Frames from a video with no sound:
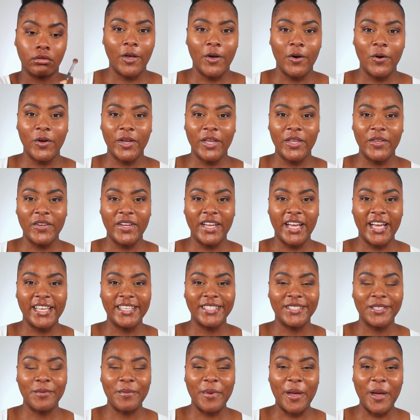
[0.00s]
Okay, you
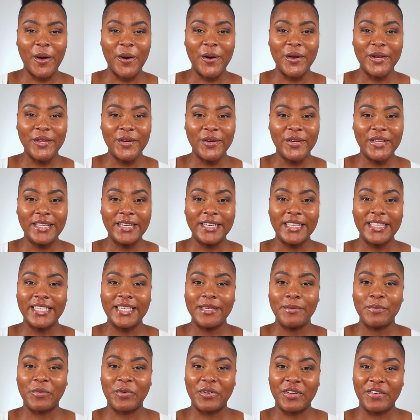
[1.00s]
guys, so my audio in
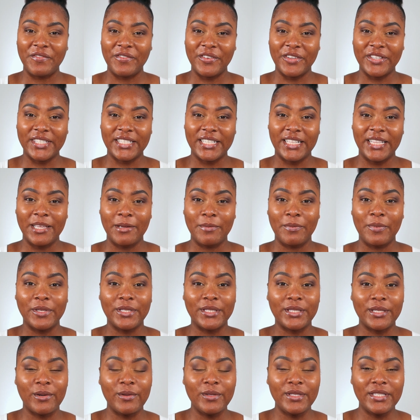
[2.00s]
the previous clip
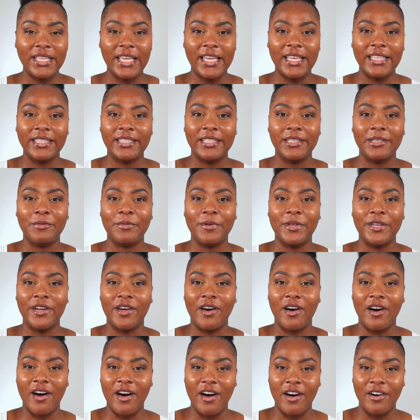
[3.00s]
sounds a little bit
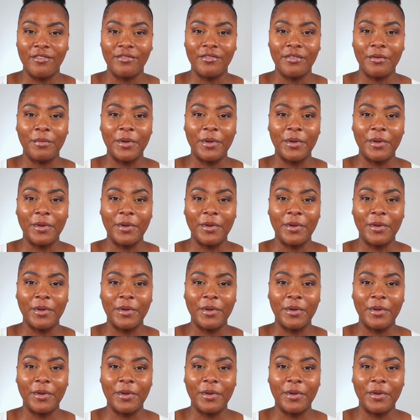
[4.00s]
off